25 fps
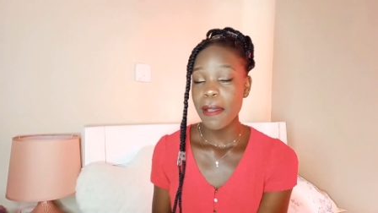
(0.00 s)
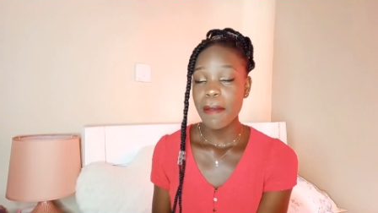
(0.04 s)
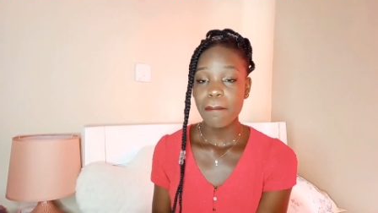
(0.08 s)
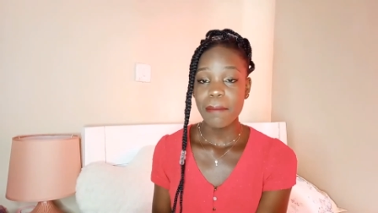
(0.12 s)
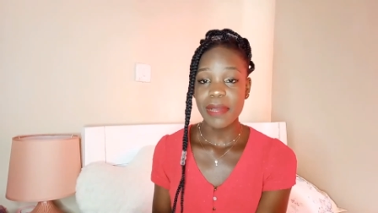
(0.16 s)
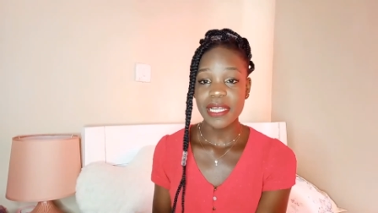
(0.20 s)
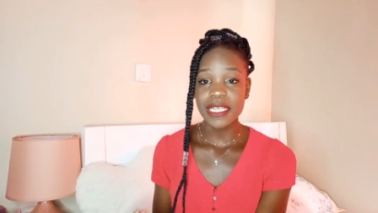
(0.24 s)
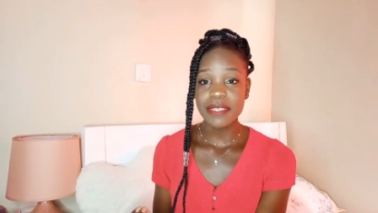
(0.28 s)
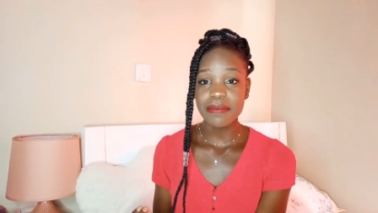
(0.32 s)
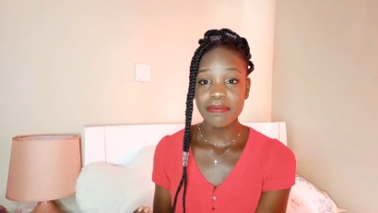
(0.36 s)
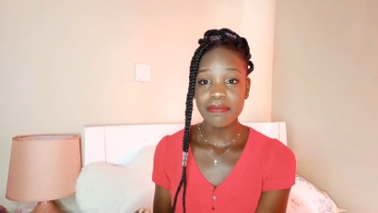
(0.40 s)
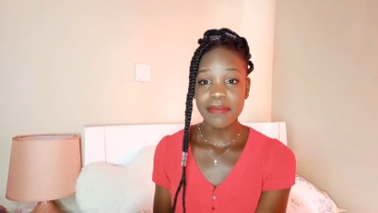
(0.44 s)

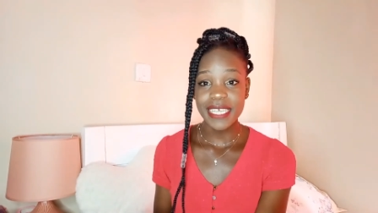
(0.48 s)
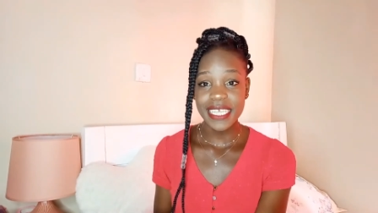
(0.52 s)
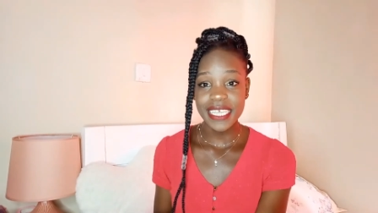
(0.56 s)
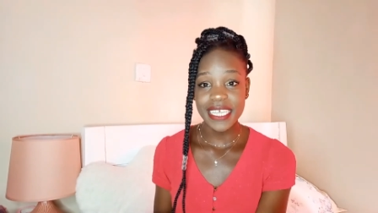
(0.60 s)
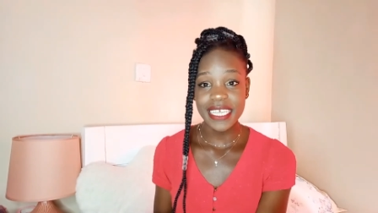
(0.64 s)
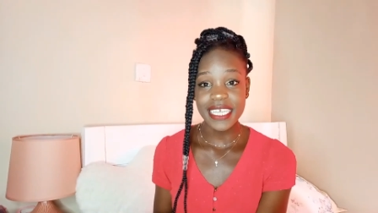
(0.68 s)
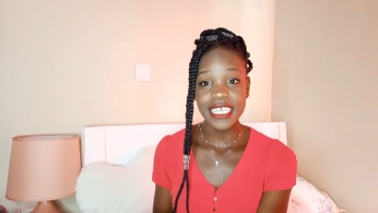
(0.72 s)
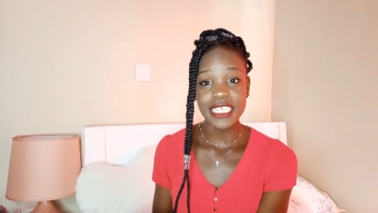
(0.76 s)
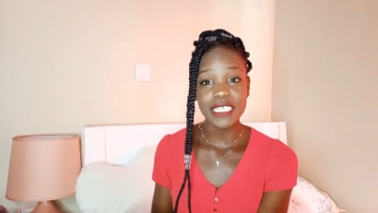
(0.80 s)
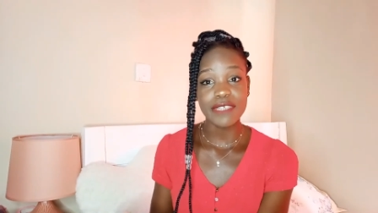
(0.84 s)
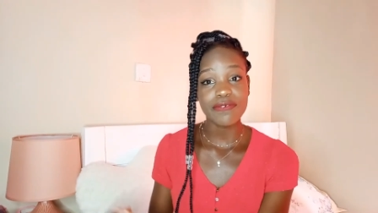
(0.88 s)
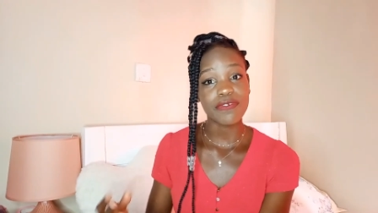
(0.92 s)
but
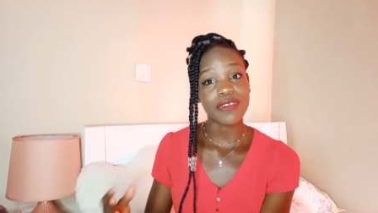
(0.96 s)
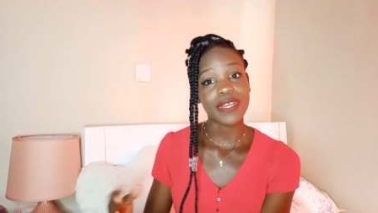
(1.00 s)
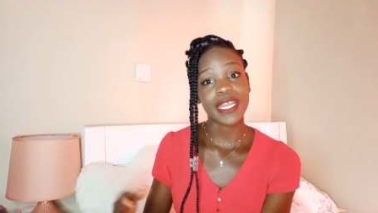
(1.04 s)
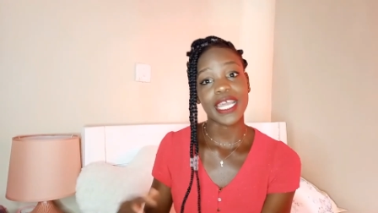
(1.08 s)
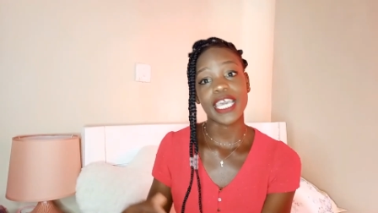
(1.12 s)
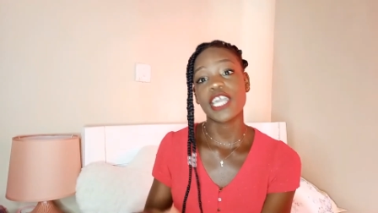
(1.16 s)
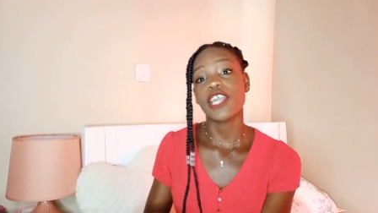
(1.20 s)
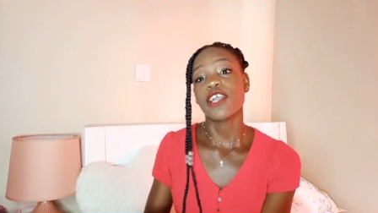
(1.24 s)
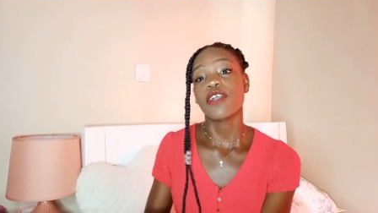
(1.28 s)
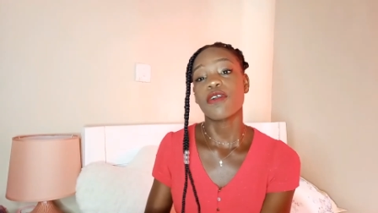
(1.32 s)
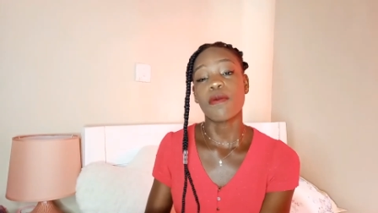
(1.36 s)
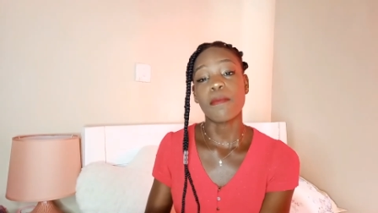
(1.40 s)
making it for
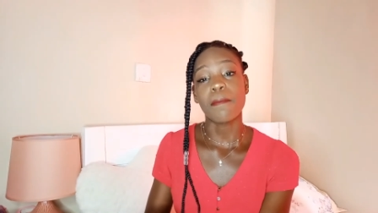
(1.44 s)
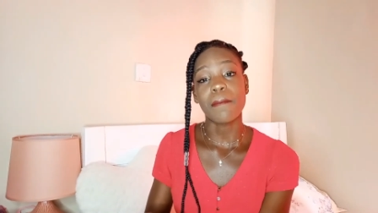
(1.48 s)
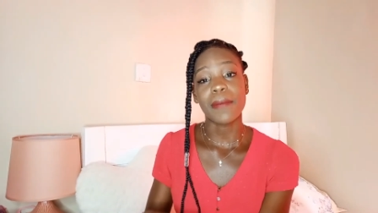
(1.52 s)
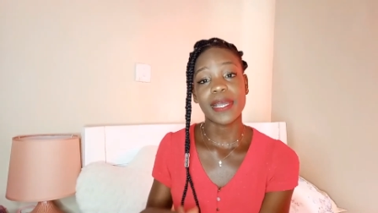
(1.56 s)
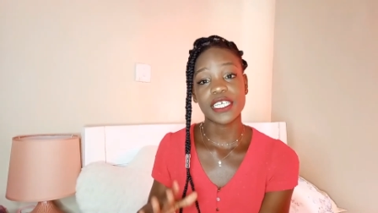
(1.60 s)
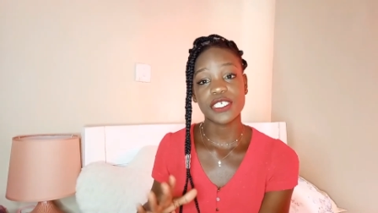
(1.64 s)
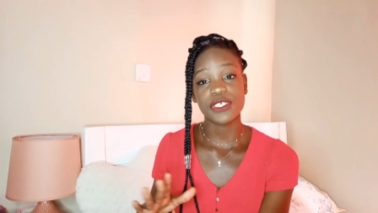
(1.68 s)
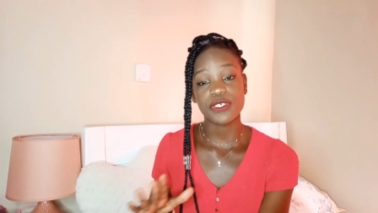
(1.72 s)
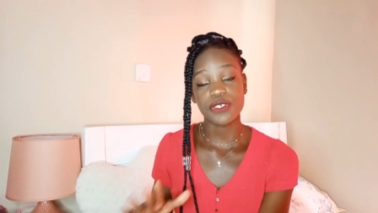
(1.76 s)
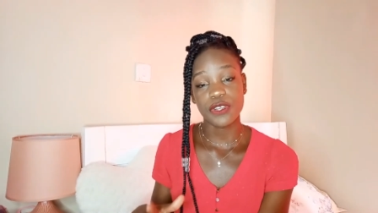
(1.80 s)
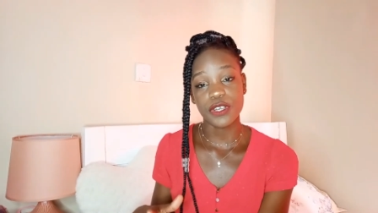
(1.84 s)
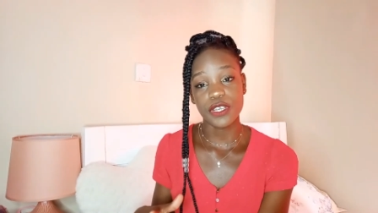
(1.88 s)
like
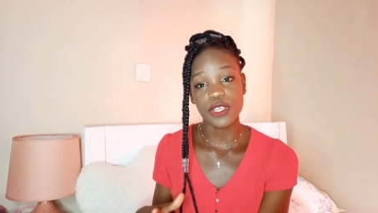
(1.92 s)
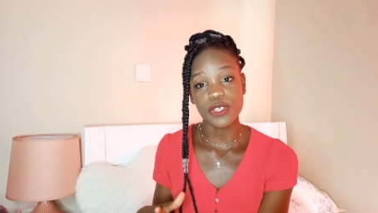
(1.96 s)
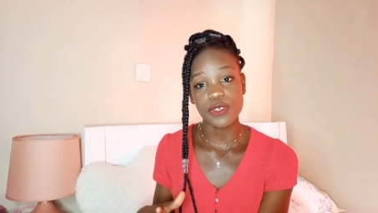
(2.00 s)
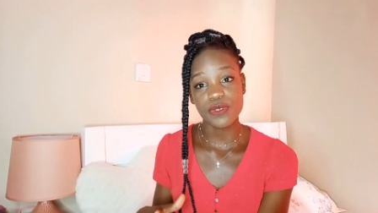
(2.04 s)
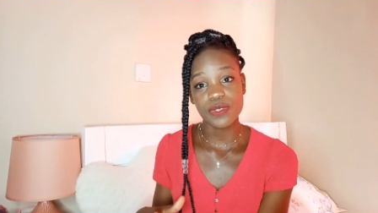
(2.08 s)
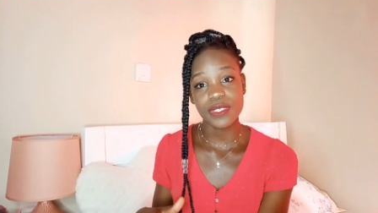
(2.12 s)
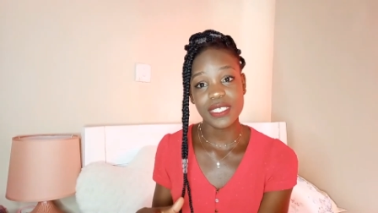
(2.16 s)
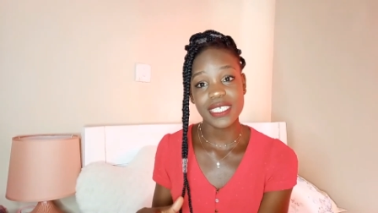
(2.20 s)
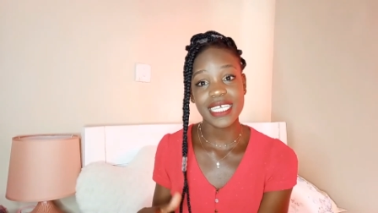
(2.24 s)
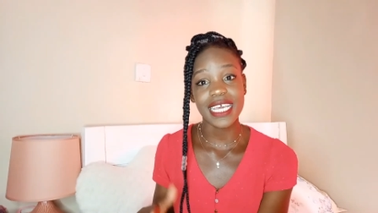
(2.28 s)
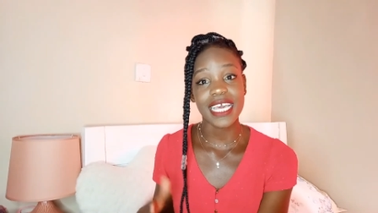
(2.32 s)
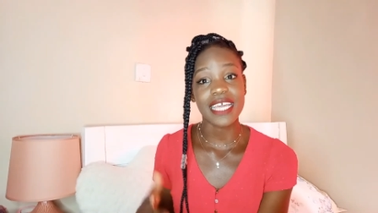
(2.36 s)
commercial
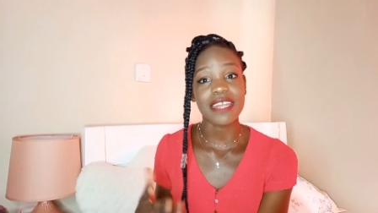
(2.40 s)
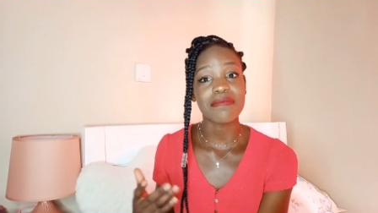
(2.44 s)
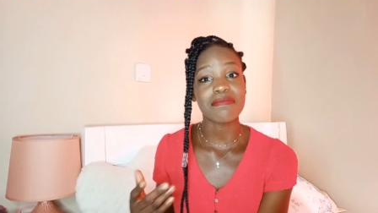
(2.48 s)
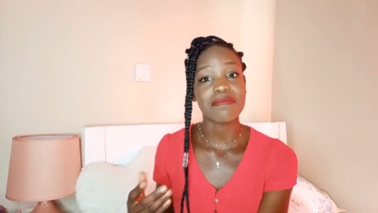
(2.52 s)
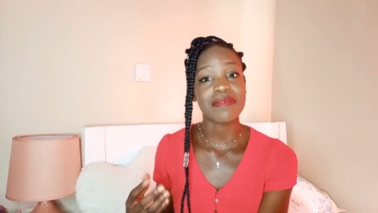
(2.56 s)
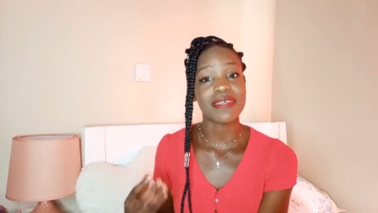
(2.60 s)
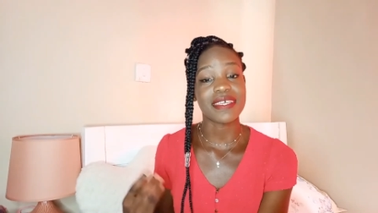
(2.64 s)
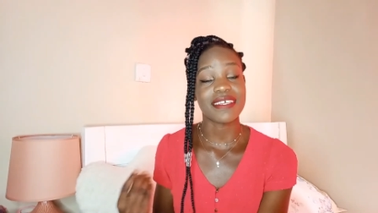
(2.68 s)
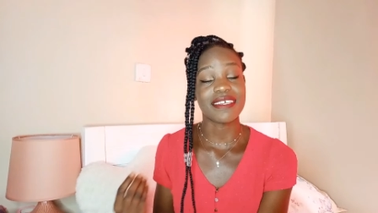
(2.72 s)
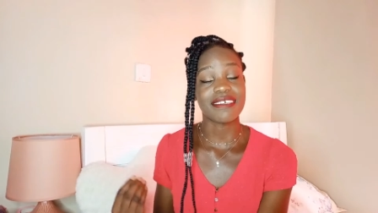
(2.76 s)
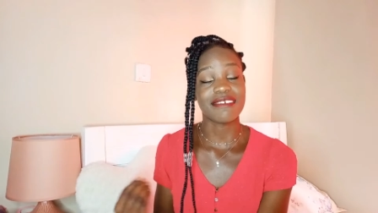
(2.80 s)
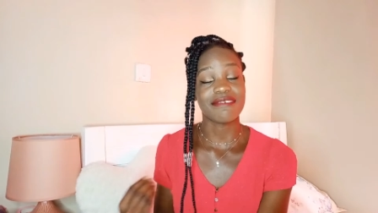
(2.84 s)
use can
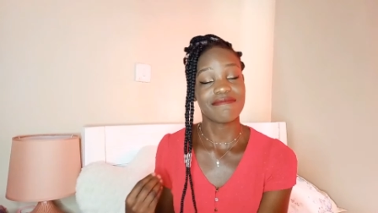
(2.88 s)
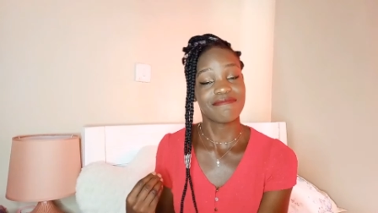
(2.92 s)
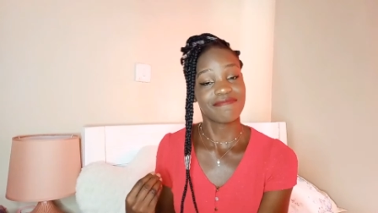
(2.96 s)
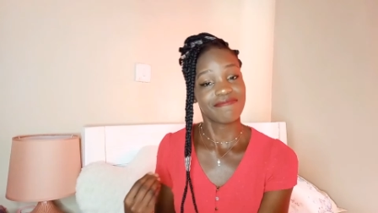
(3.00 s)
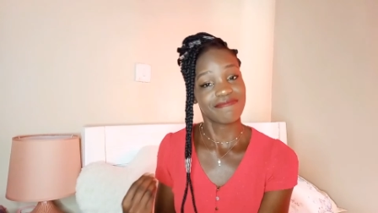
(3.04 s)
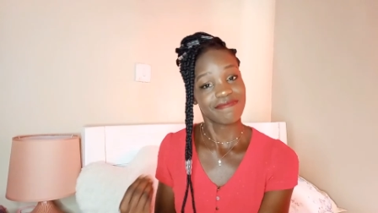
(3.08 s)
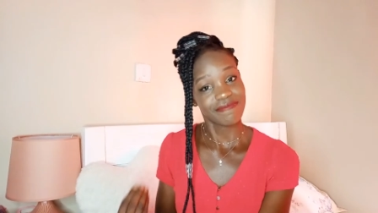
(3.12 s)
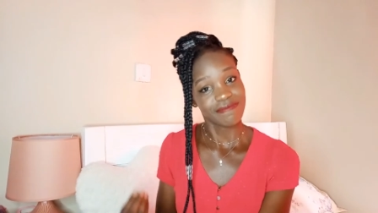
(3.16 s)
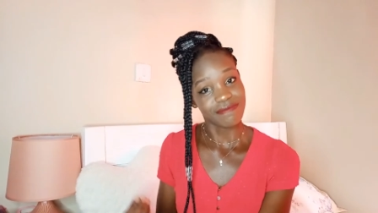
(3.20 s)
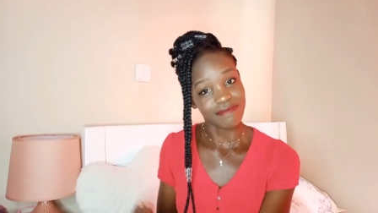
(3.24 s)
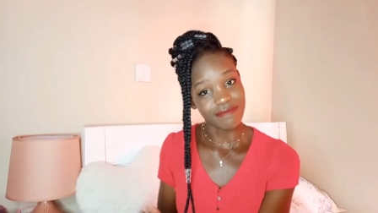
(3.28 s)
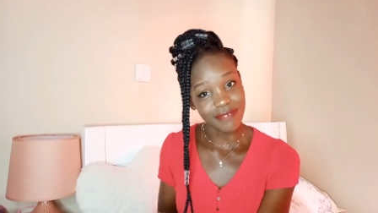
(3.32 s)
be
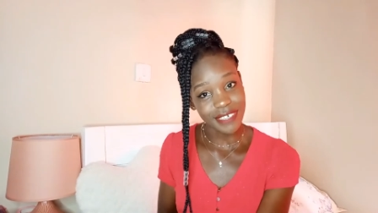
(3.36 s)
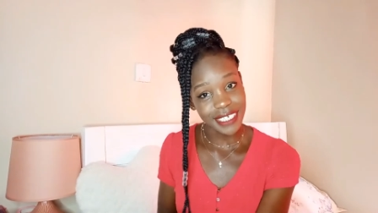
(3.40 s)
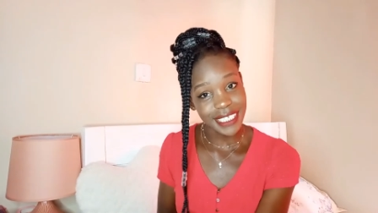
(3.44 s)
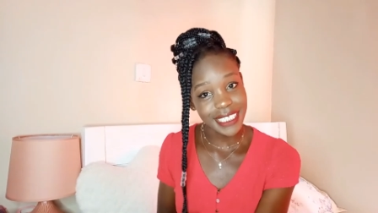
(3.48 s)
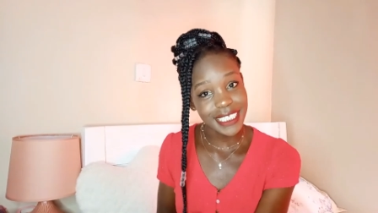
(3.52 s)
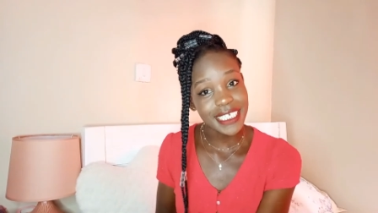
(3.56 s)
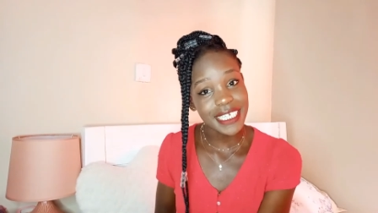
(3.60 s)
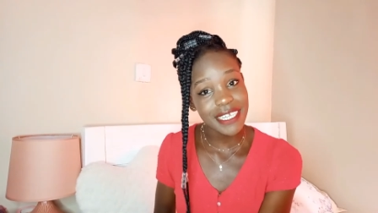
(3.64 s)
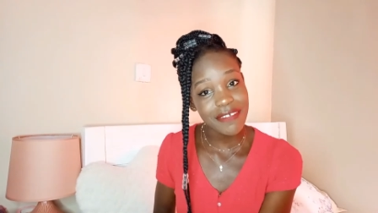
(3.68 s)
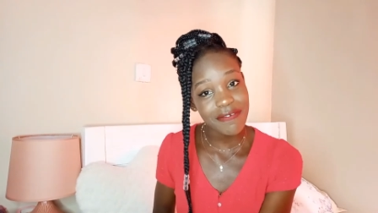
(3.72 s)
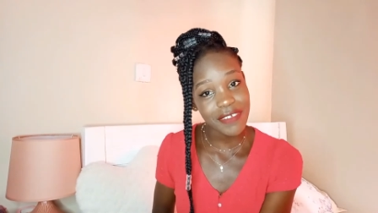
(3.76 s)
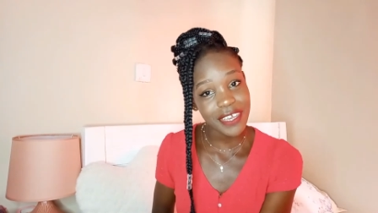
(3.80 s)

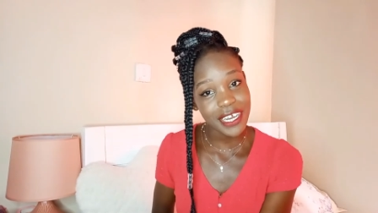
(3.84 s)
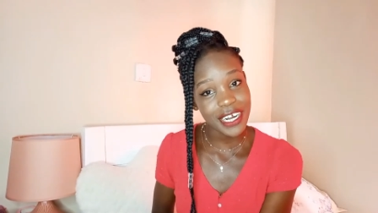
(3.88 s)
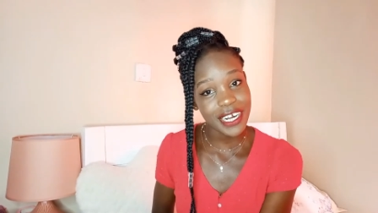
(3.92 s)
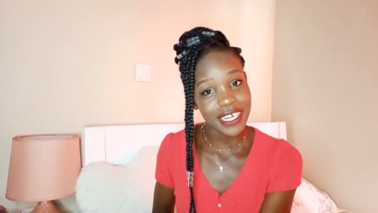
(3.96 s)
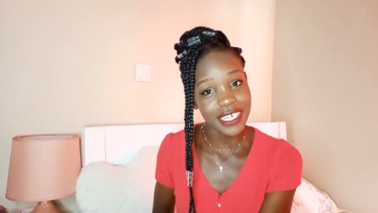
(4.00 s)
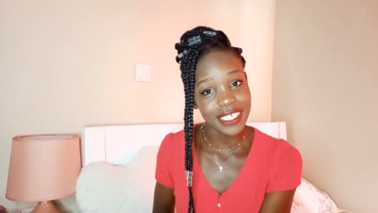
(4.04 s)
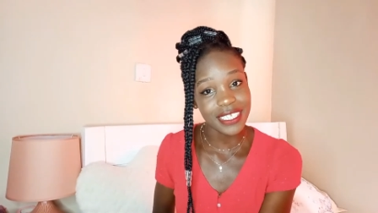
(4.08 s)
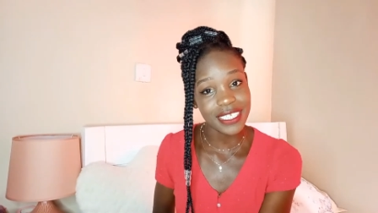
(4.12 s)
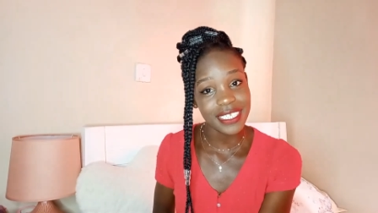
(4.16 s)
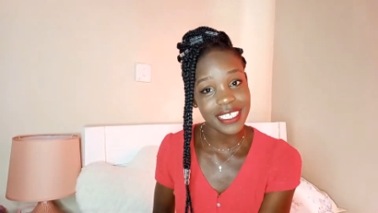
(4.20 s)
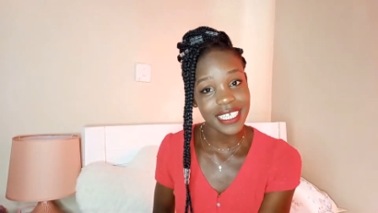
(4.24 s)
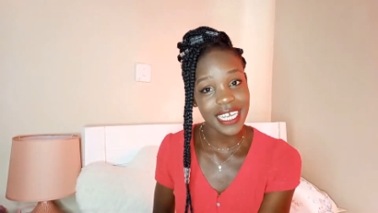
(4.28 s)
really
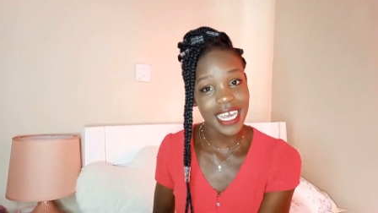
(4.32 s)
difficult.